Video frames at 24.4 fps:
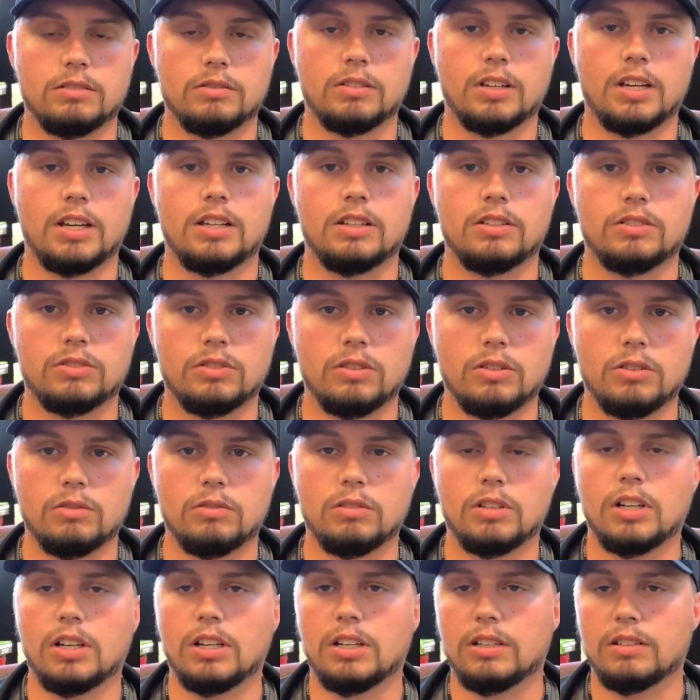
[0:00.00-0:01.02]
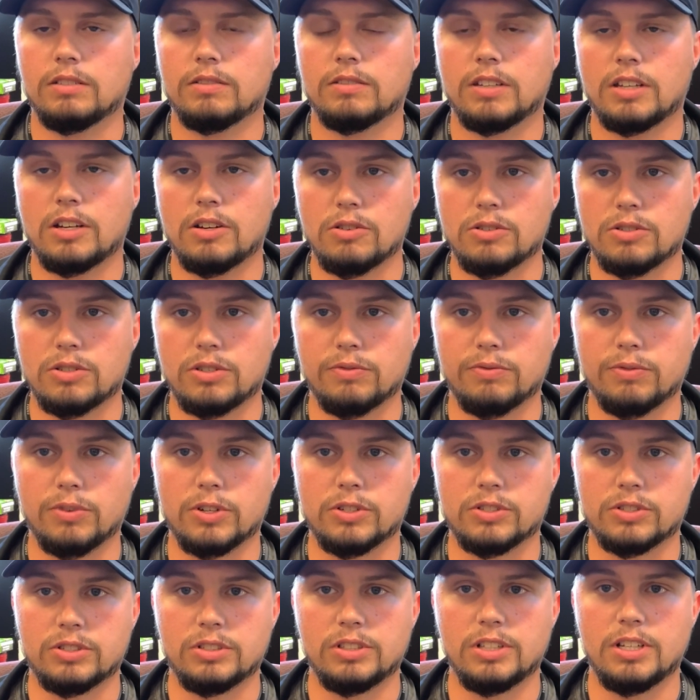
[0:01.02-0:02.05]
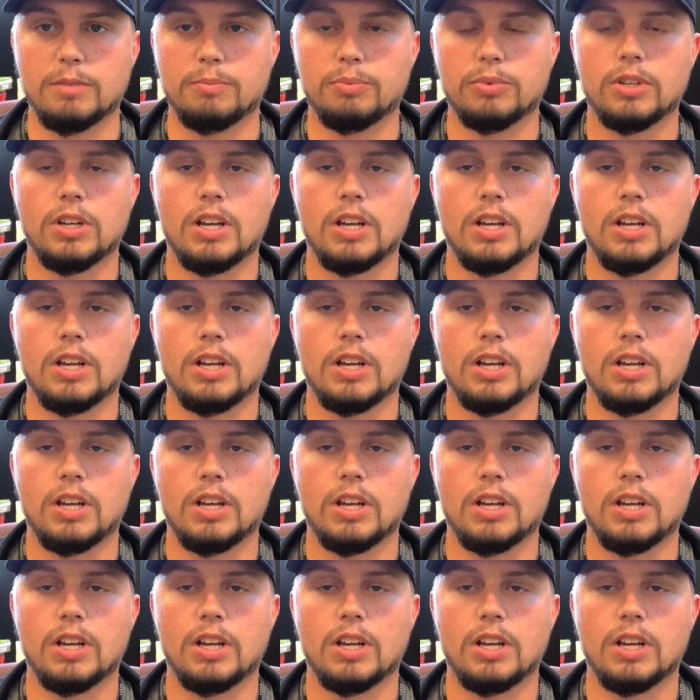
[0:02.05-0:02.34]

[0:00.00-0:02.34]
Okay, so here's the first clip.